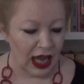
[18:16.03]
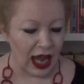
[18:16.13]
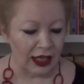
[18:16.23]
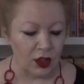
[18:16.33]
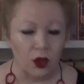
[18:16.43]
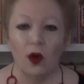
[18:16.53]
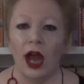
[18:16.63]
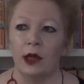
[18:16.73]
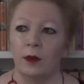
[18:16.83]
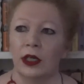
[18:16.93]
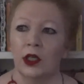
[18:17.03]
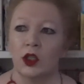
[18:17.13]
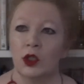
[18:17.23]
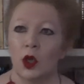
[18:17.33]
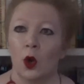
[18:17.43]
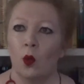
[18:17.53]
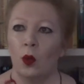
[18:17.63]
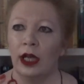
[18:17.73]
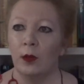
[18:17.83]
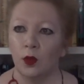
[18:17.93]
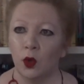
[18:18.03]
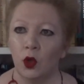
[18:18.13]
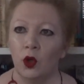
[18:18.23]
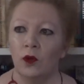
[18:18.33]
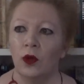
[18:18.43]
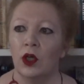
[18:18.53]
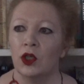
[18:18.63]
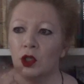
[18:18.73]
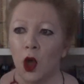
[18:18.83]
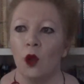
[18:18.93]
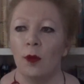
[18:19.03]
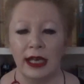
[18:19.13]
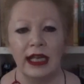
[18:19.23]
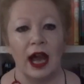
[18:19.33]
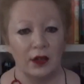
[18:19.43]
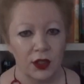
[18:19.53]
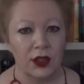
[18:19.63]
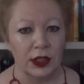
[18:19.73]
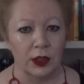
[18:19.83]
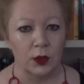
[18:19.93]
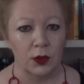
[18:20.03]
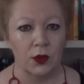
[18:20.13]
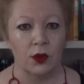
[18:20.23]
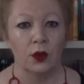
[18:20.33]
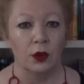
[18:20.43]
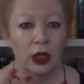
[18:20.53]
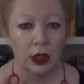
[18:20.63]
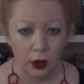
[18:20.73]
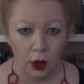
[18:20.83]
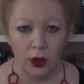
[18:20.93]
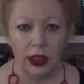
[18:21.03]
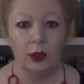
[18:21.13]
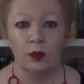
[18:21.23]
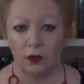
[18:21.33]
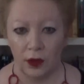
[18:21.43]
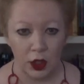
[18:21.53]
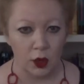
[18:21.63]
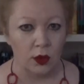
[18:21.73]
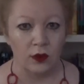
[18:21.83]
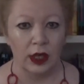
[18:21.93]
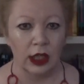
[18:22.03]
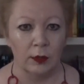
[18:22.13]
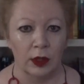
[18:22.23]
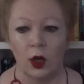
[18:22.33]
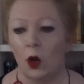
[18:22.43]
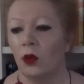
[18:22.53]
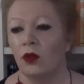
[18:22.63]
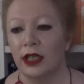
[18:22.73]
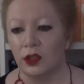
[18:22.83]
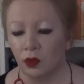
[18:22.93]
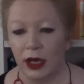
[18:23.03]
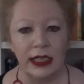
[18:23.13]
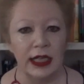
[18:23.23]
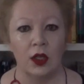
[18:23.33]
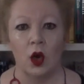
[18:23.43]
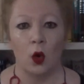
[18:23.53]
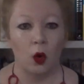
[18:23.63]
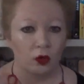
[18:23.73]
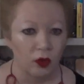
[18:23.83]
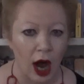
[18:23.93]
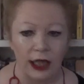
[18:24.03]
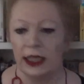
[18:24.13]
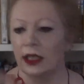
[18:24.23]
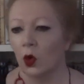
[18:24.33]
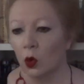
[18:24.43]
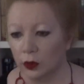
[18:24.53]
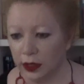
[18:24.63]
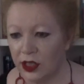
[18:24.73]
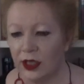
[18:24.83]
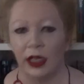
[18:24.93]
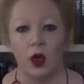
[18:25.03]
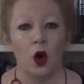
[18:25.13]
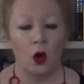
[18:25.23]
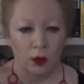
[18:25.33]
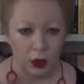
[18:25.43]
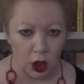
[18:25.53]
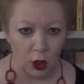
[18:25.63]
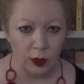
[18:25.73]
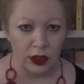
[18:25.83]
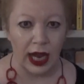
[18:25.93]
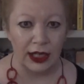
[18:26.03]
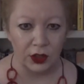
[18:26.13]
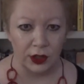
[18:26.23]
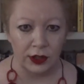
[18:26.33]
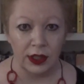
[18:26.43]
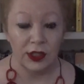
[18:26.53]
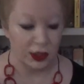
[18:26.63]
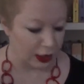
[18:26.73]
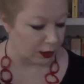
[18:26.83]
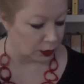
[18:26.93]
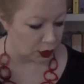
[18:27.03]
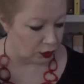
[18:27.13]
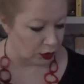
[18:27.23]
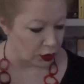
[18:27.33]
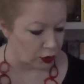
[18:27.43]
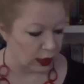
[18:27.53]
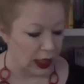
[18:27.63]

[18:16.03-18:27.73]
And it's great because we improve so many other skills through learning and professional development, whether it is reading or writing or listening or interpretation. Skills, crucial.